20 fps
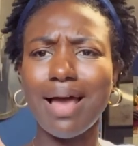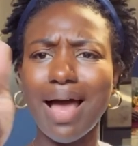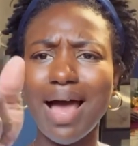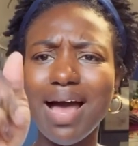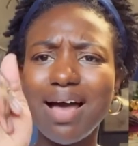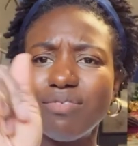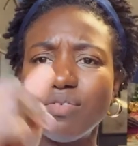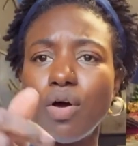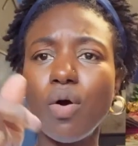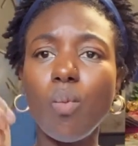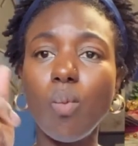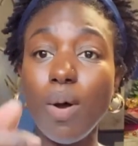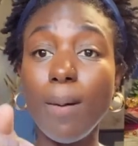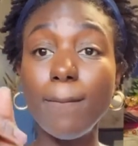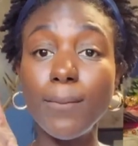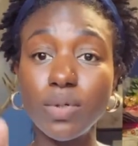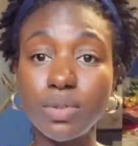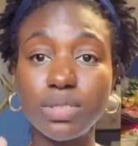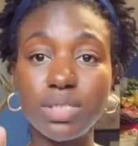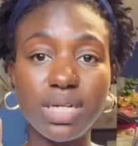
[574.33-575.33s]
I've got
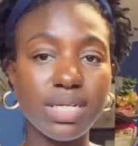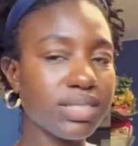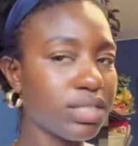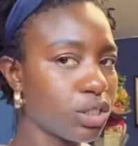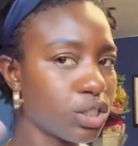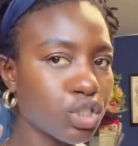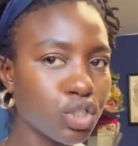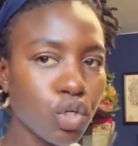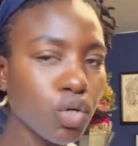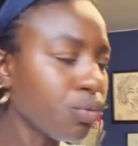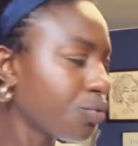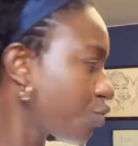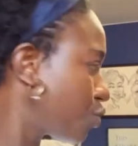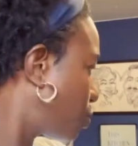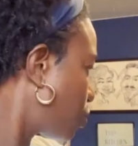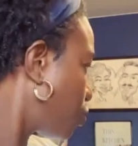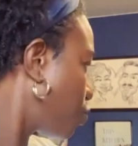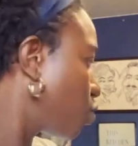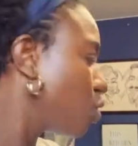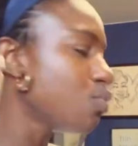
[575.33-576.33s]

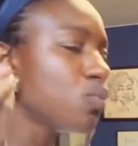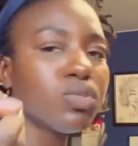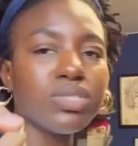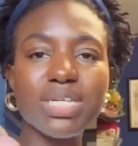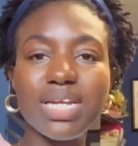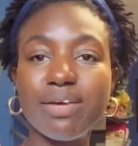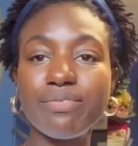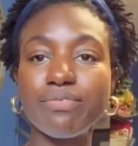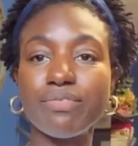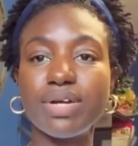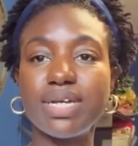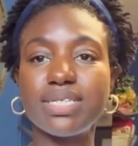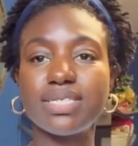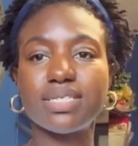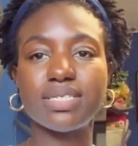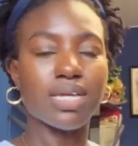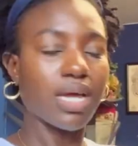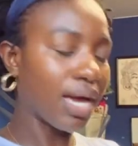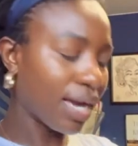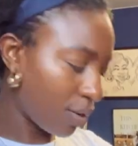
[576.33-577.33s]
two more
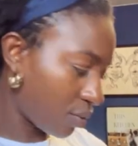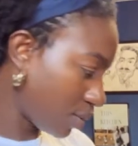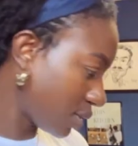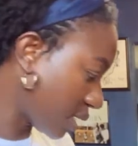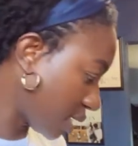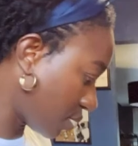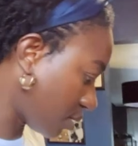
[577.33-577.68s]
deliveries. Hang on.